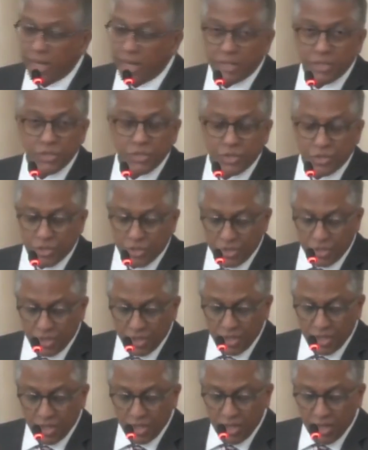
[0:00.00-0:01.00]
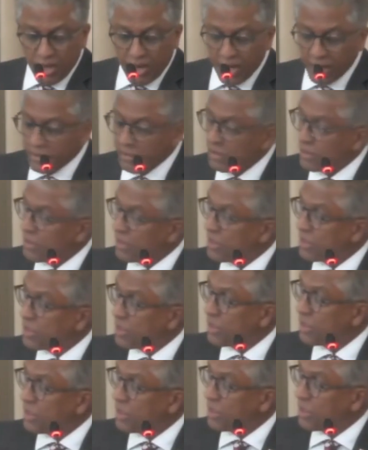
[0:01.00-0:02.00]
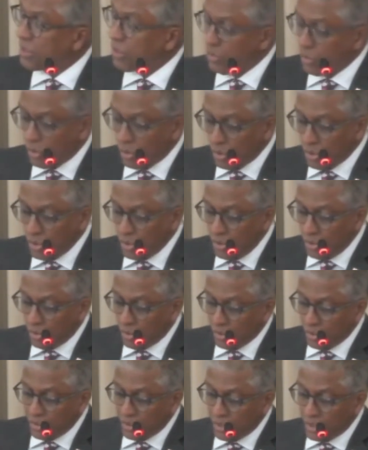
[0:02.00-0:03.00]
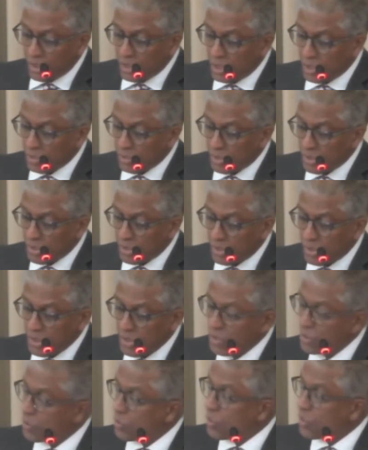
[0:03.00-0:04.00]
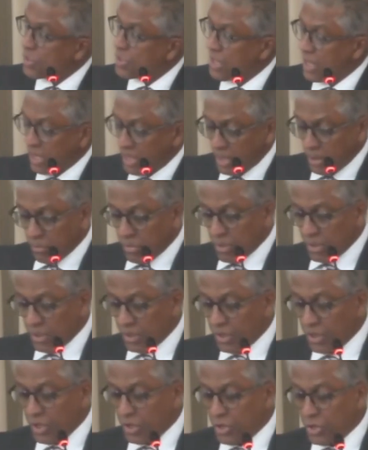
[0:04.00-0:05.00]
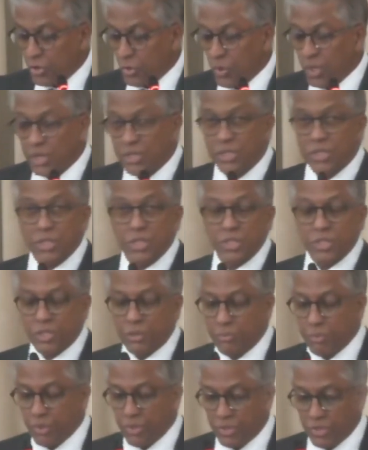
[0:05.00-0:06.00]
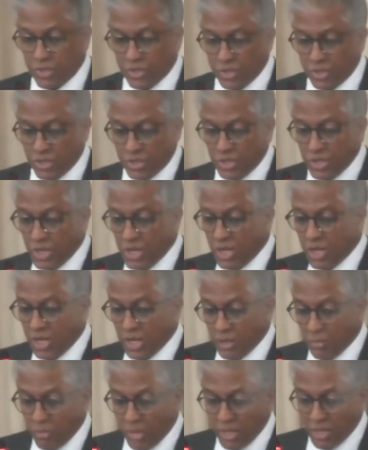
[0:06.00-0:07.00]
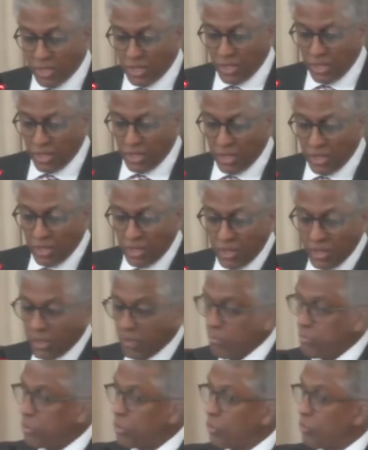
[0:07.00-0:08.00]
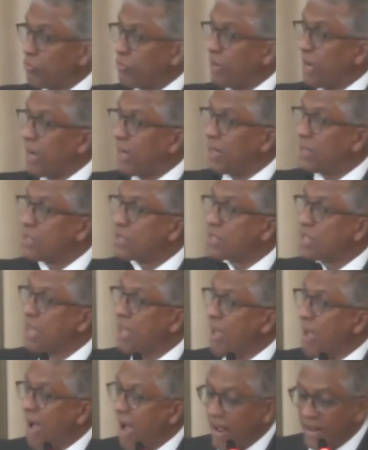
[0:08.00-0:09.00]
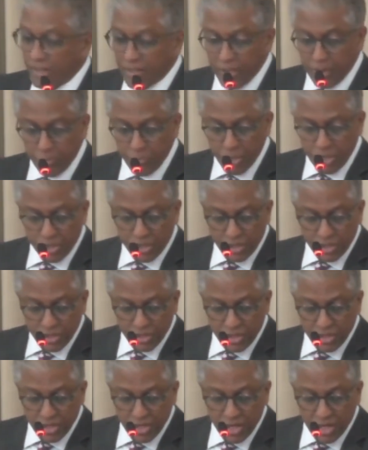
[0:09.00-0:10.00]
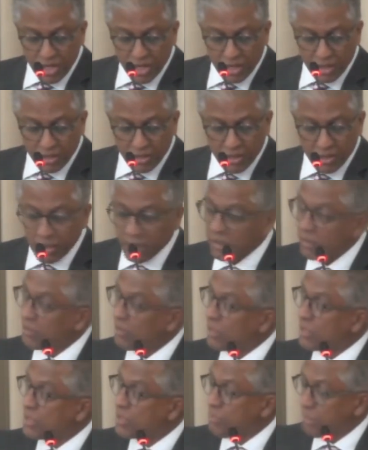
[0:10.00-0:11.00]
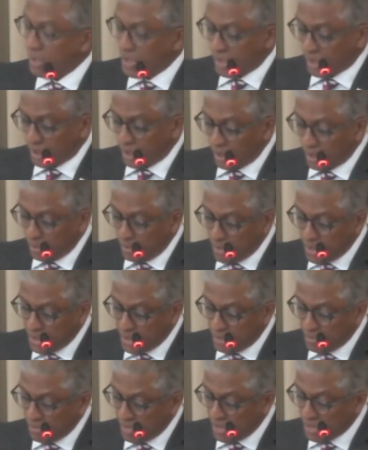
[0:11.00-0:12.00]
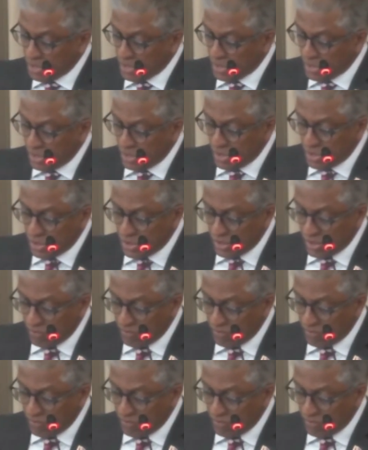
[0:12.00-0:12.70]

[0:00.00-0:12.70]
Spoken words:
is to say, either the attorney at law or the accountant who is enabled to assist persons in maintaining their profiles and their business under this particular piece of legislation.